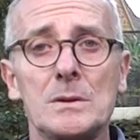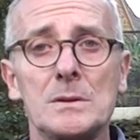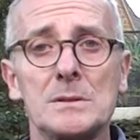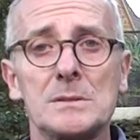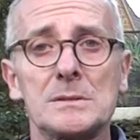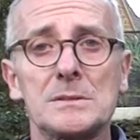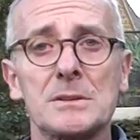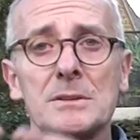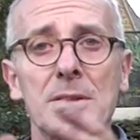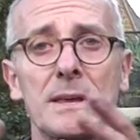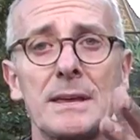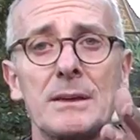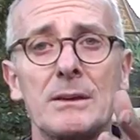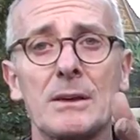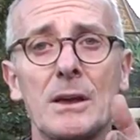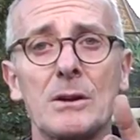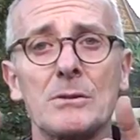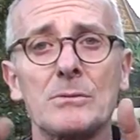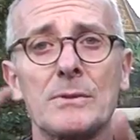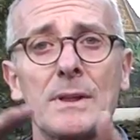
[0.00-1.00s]
So there you
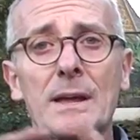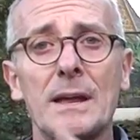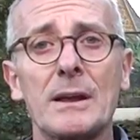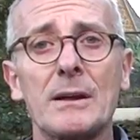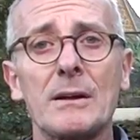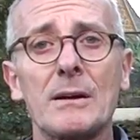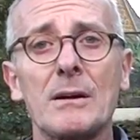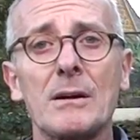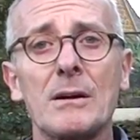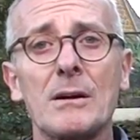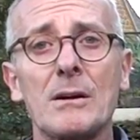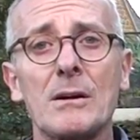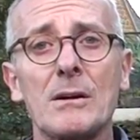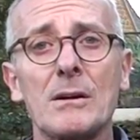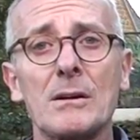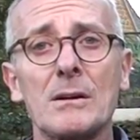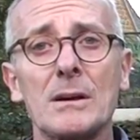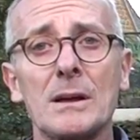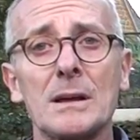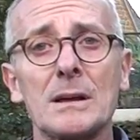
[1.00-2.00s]
go. There
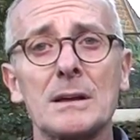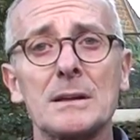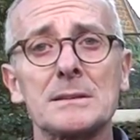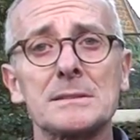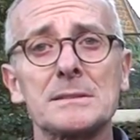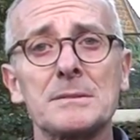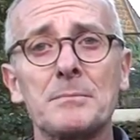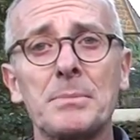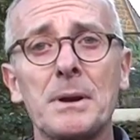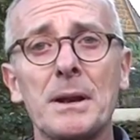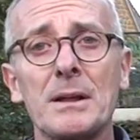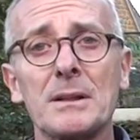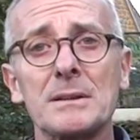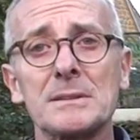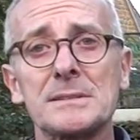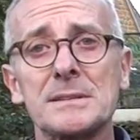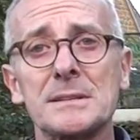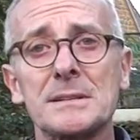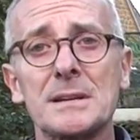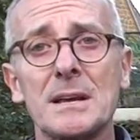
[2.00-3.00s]
are some
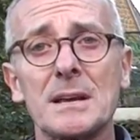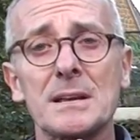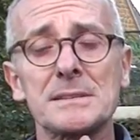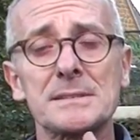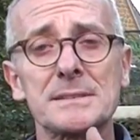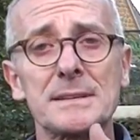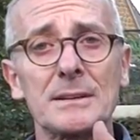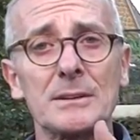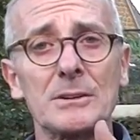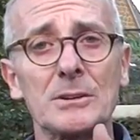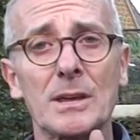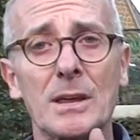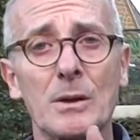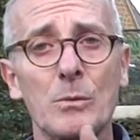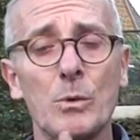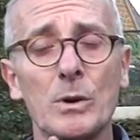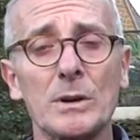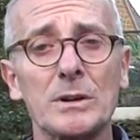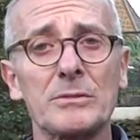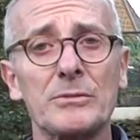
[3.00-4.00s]
plants that are still looking
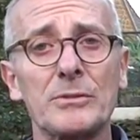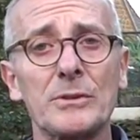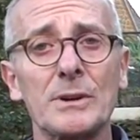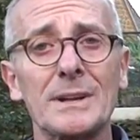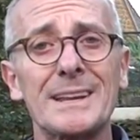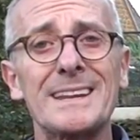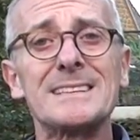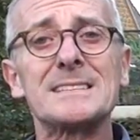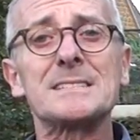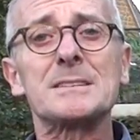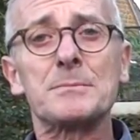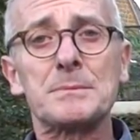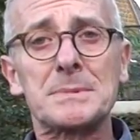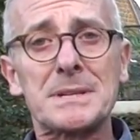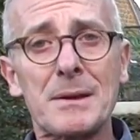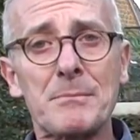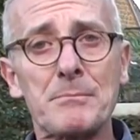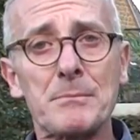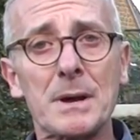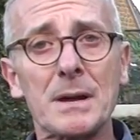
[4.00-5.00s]
wonderful in
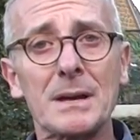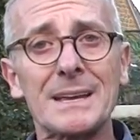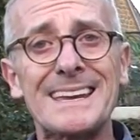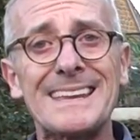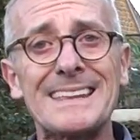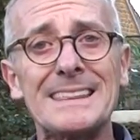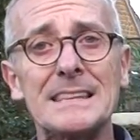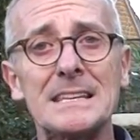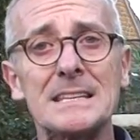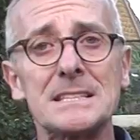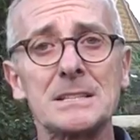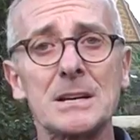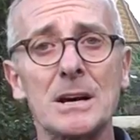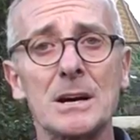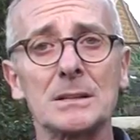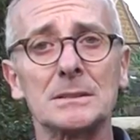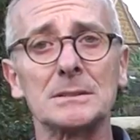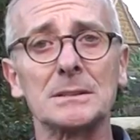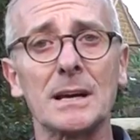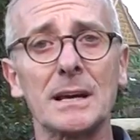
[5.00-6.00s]
September in this
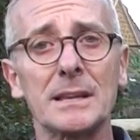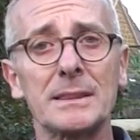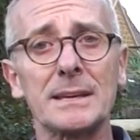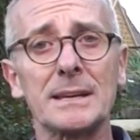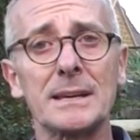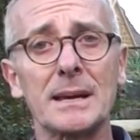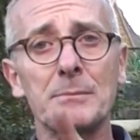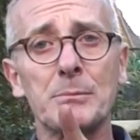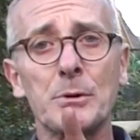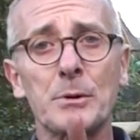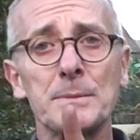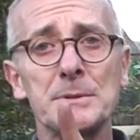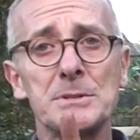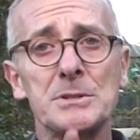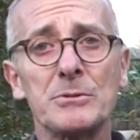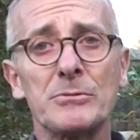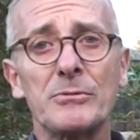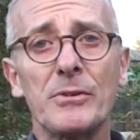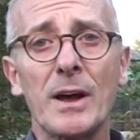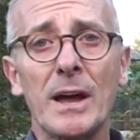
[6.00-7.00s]
garden. I think I promised
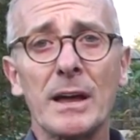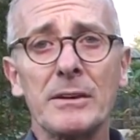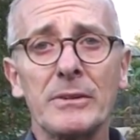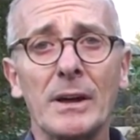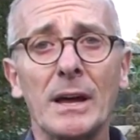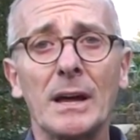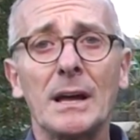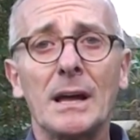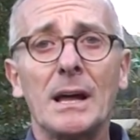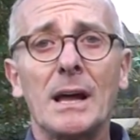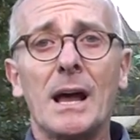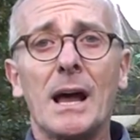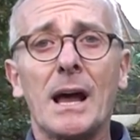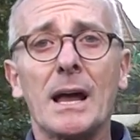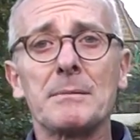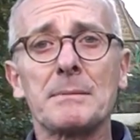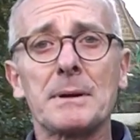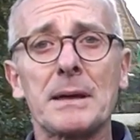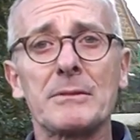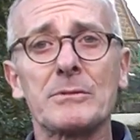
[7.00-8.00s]
you 5.
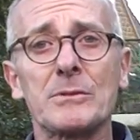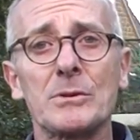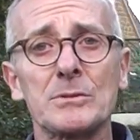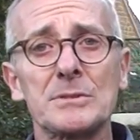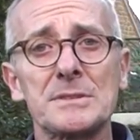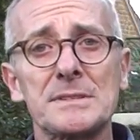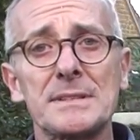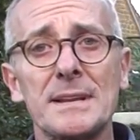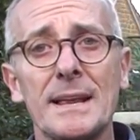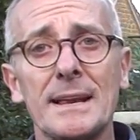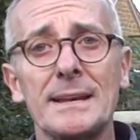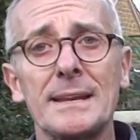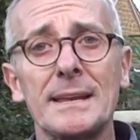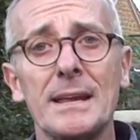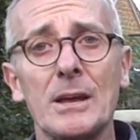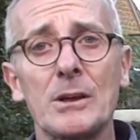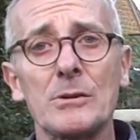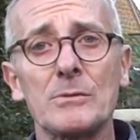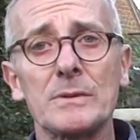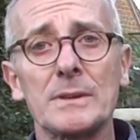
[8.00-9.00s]
I may have gone slightly
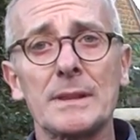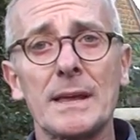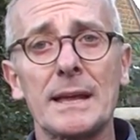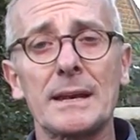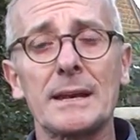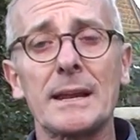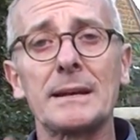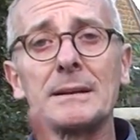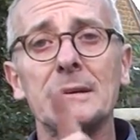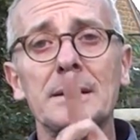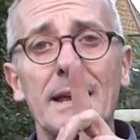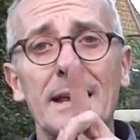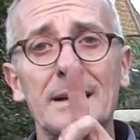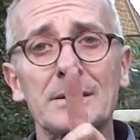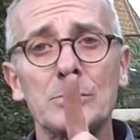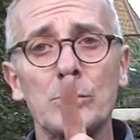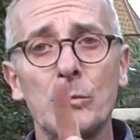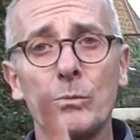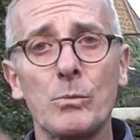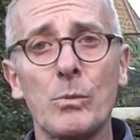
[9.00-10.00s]
over that. And
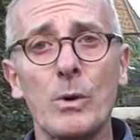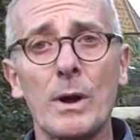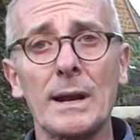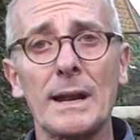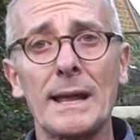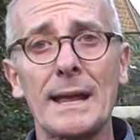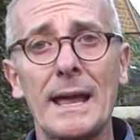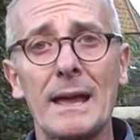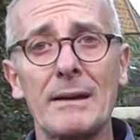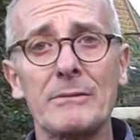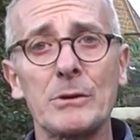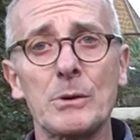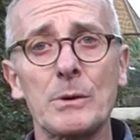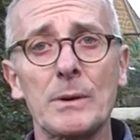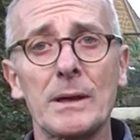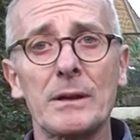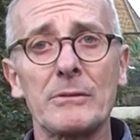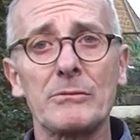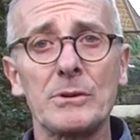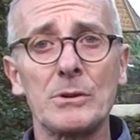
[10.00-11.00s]
while I have you
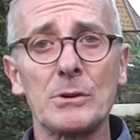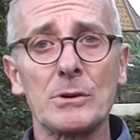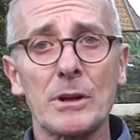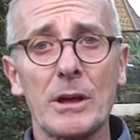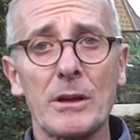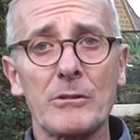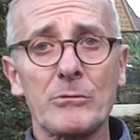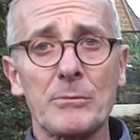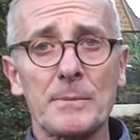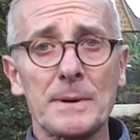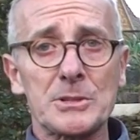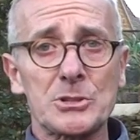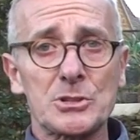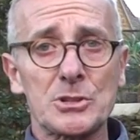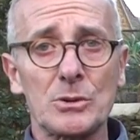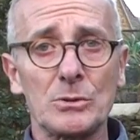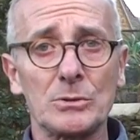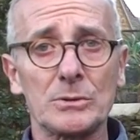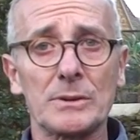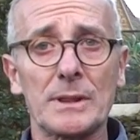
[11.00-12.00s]
here, if you look over my
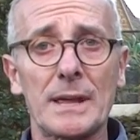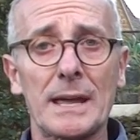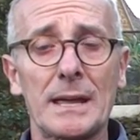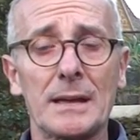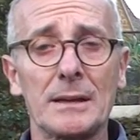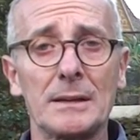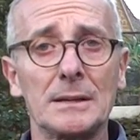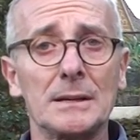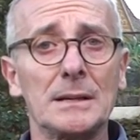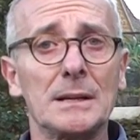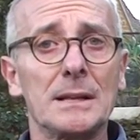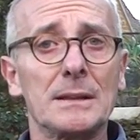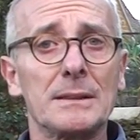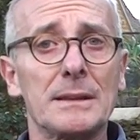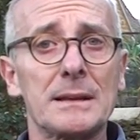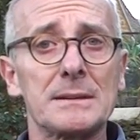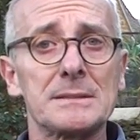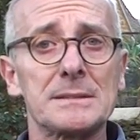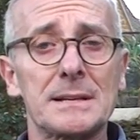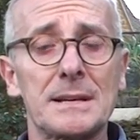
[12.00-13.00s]
shoulder
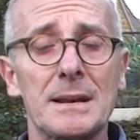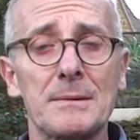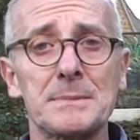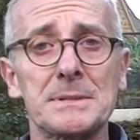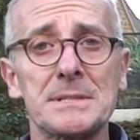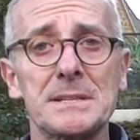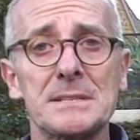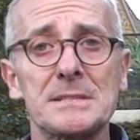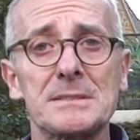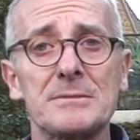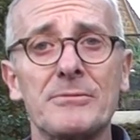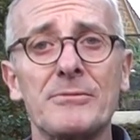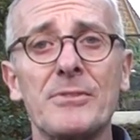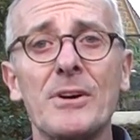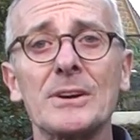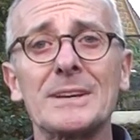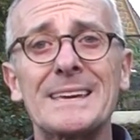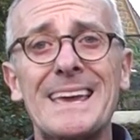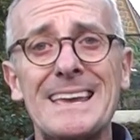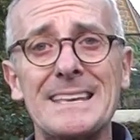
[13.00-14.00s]
there's a Clematis
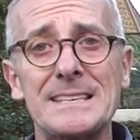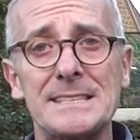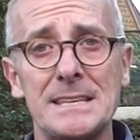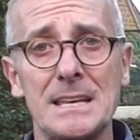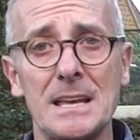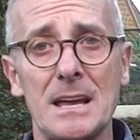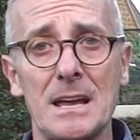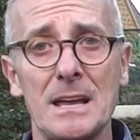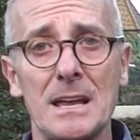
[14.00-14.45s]
fargasii, I